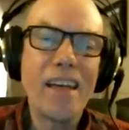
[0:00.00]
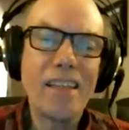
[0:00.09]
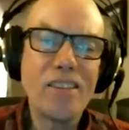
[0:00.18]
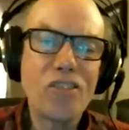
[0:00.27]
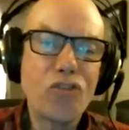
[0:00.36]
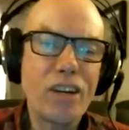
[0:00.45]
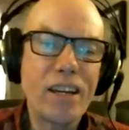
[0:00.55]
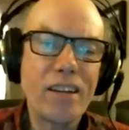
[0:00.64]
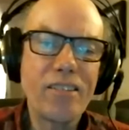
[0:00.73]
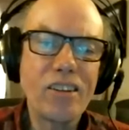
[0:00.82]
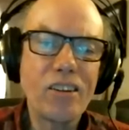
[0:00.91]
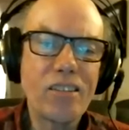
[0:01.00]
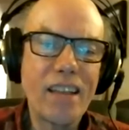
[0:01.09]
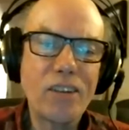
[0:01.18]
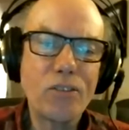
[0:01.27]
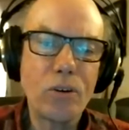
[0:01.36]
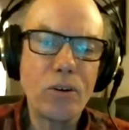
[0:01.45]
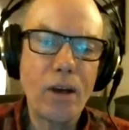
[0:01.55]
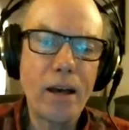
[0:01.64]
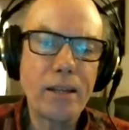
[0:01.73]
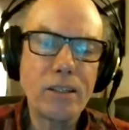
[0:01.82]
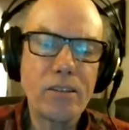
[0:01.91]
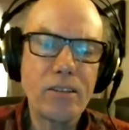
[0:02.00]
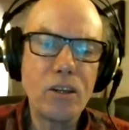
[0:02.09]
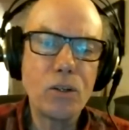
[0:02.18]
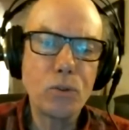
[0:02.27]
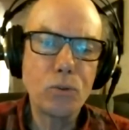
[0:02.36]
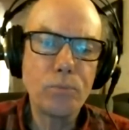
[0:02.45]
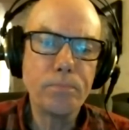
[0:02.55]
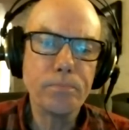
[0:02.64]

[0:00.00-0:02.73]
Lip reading: the strings are just natural, just the usual